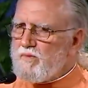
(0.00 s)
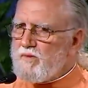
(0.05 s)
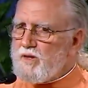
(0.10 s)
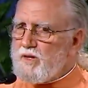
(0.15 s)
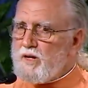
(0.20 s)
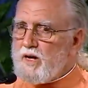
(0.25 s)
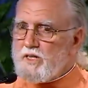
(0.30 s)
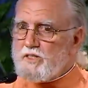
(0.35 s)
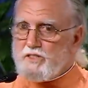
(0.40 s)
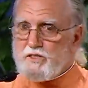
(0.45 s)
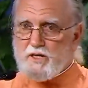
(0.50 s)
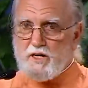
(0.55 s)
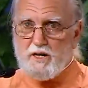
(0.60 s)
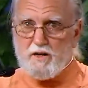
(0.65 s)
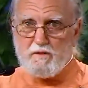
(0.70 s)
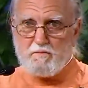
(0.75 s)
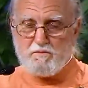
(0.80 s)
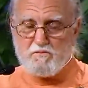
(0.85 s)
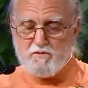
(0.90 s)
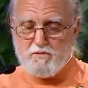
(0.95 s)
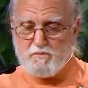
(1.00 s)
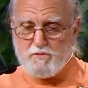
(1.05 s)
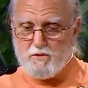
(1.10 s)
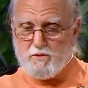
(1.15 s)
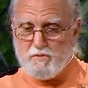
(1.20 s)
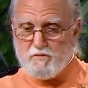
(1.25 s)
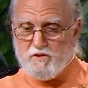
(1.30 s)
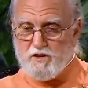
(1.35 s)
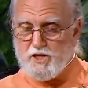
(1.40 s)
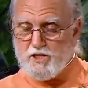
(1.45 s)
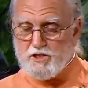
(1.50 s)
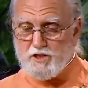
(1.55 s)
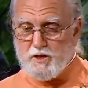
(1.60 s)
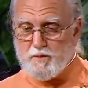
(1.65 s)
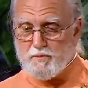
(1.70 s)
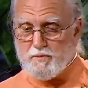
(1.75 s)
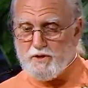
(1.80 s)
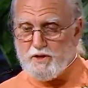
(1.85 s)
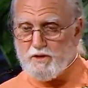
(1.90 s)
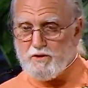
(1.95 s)
And I say to him very
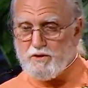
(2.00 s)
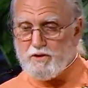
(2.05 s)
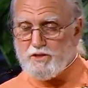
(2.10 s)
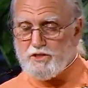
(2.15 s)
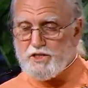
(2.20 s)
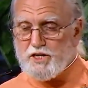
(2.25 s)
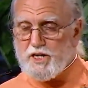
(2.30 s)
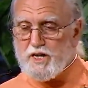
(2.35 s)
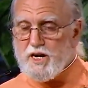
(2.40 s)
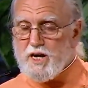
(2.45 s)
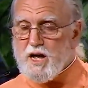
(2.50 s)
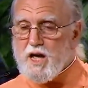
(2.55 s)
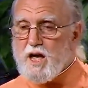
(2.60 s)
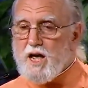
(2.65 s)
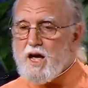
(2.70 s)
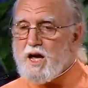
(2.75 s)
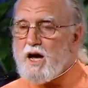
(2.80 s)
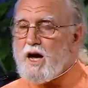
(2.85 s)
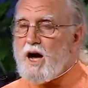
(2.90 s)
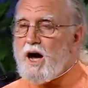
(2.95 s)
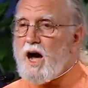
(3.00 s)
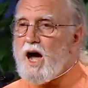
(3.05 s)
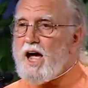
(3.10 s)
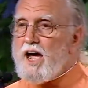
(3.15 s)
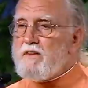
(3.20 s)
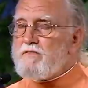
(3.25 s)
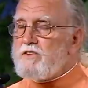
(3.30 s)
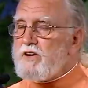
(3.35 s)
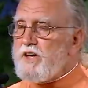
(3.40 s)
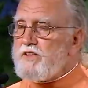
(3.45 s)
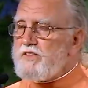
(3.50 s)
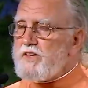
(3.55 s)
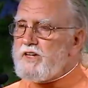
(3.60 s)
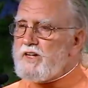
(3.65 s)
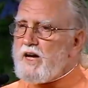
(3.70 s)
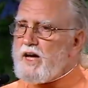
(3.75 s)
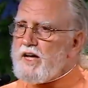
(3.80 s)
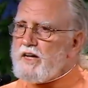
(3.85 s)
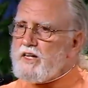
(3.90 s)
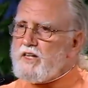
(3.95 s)
simply, Guruji, I have
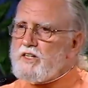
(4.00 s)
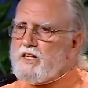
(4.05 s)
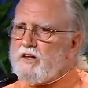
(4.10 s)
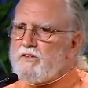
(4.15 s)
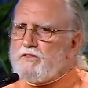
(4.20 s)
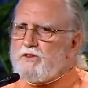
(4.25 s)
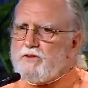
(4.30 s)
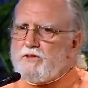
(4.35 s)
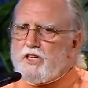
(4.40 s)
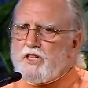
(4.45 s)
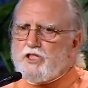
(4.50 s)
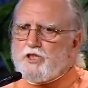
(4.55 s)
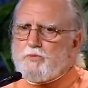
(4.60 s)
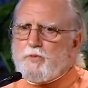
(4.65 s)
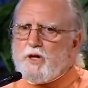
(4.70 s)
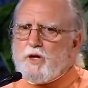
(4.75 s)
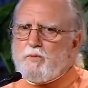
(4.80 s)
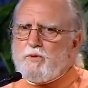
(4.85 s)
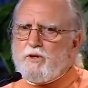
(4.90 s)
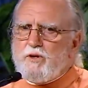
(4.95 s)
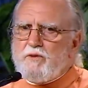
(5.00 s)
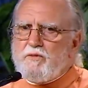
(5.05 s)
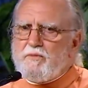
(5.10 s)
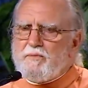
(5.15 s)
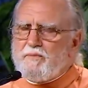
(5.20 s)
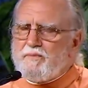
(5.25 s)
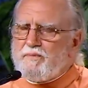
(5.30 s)
nothing I can give to these people